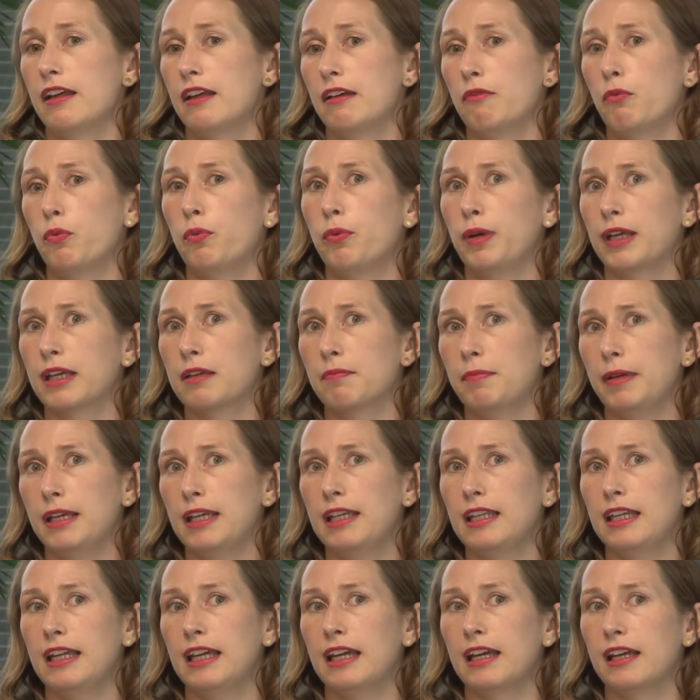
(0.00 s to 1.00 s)

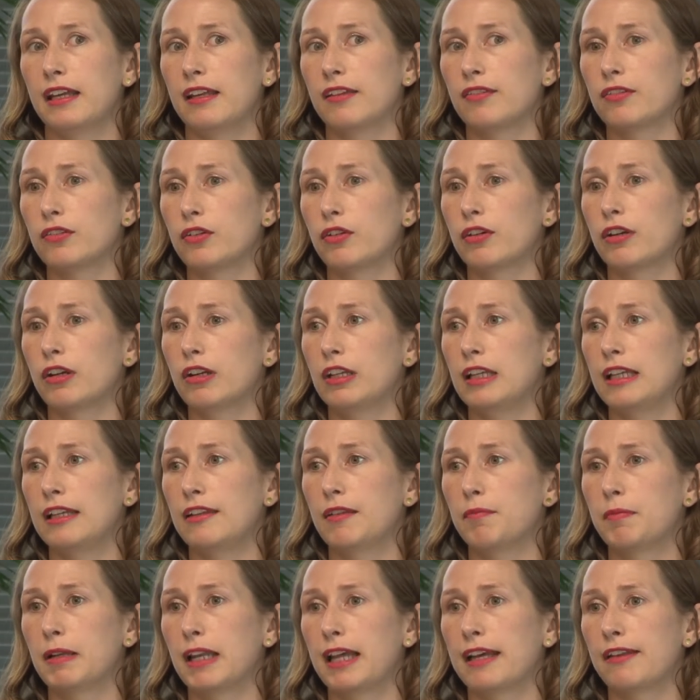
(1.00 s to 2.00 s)
Wikipedia is not only
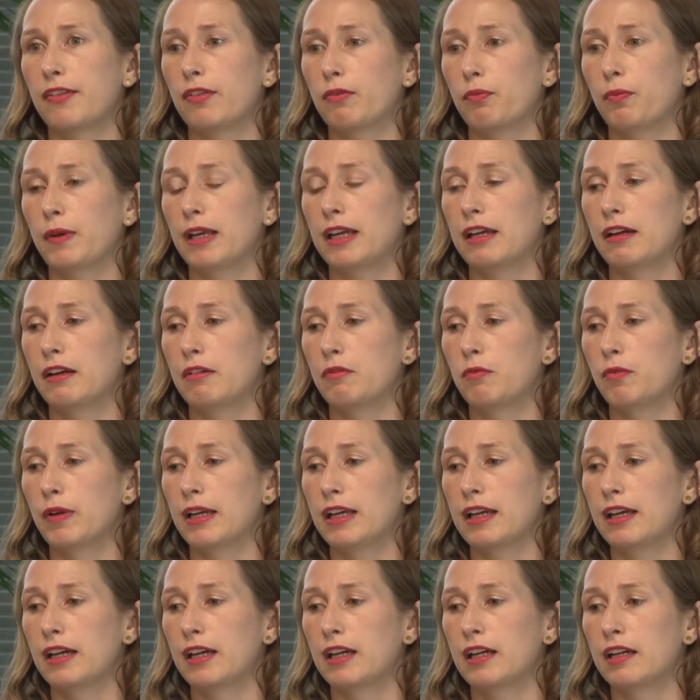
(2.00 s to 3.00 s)
the place where
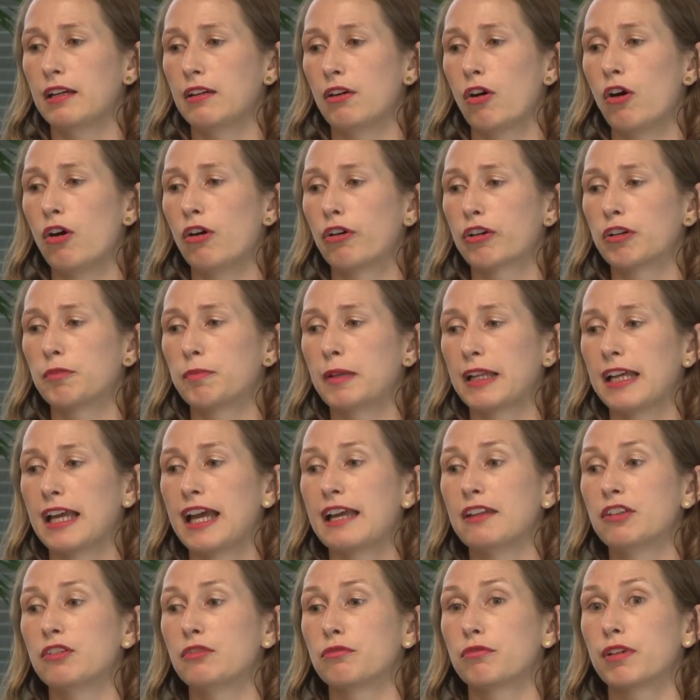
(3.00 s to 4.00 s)
we're horribly
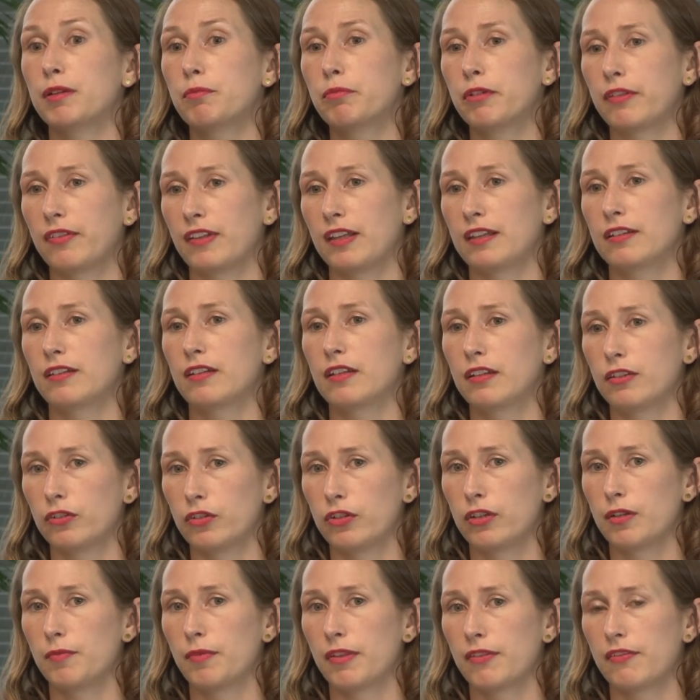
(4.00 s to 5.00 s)
underrepresented in
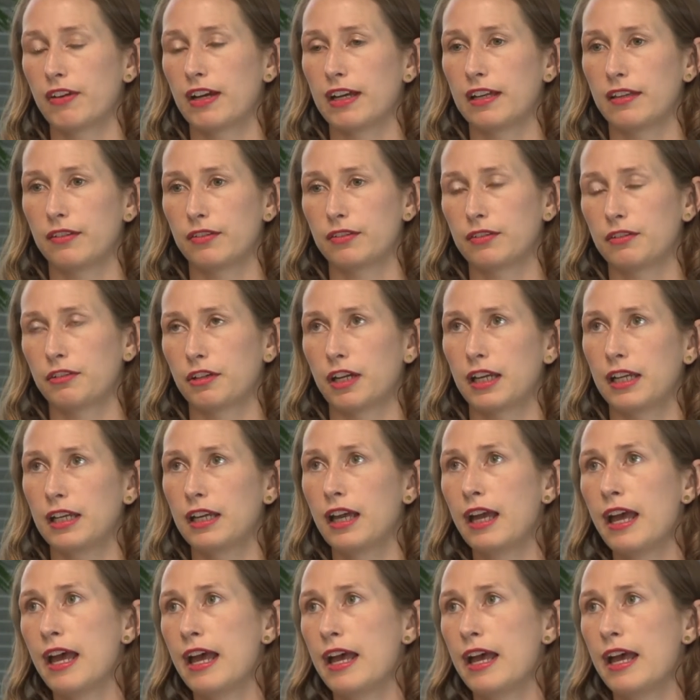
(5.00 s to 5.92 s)
terms of our history,